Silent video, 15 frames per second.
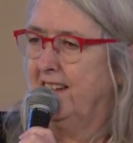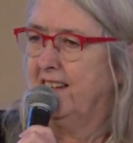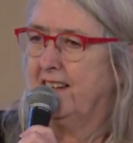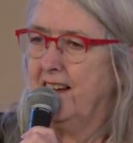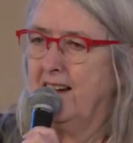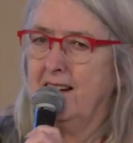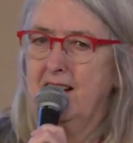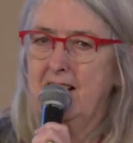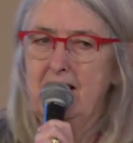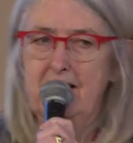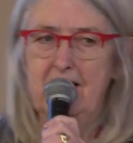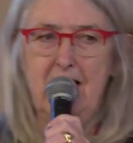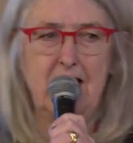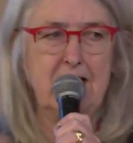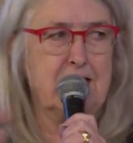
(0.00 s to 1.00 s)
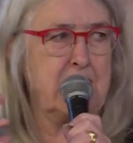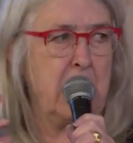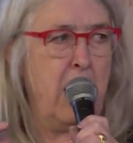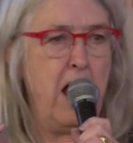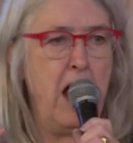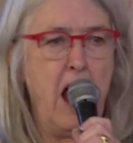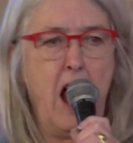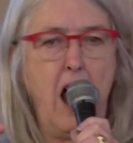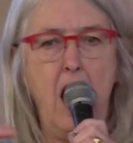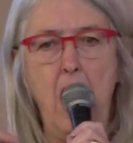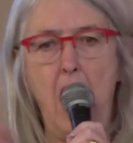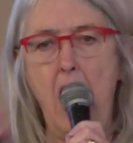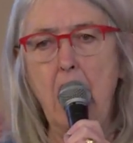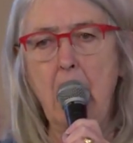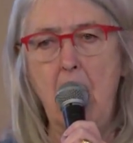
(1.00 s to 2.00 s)
Now, that's a,
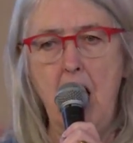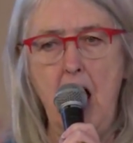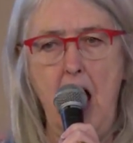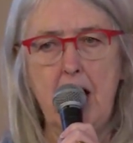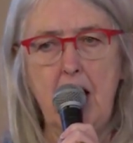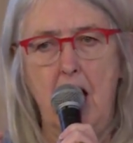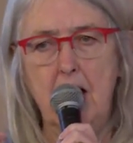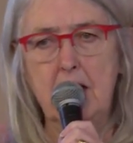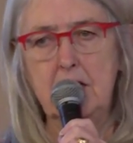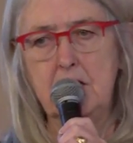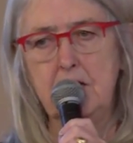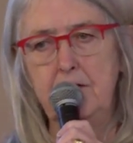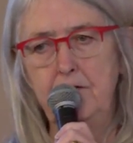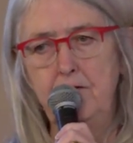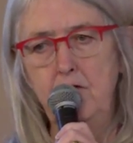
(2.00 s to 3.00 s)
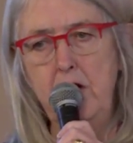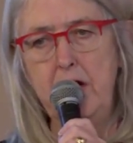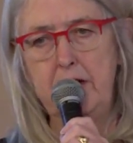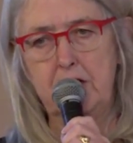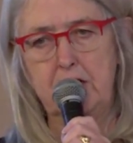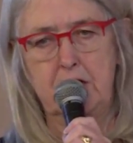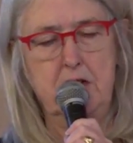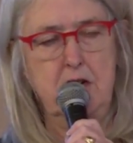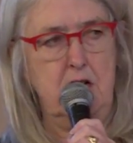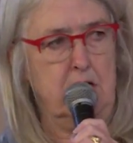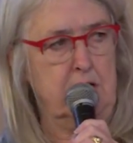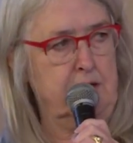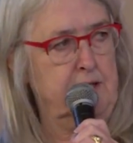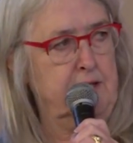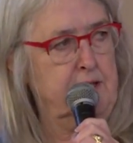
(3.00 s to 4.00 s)
a, a kind of
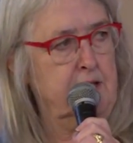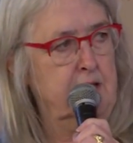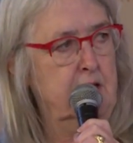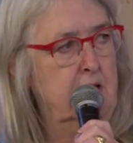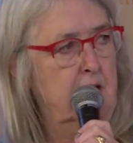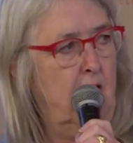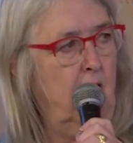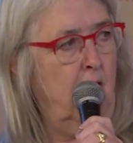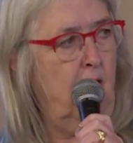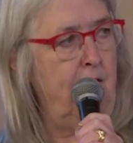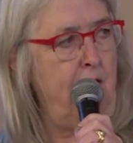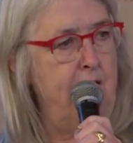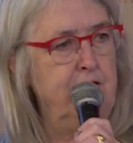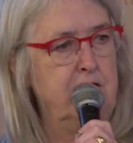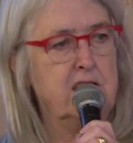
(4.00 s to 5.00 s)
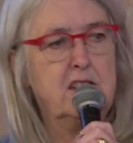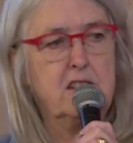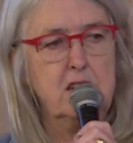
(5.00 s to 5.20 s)
richness of evidence.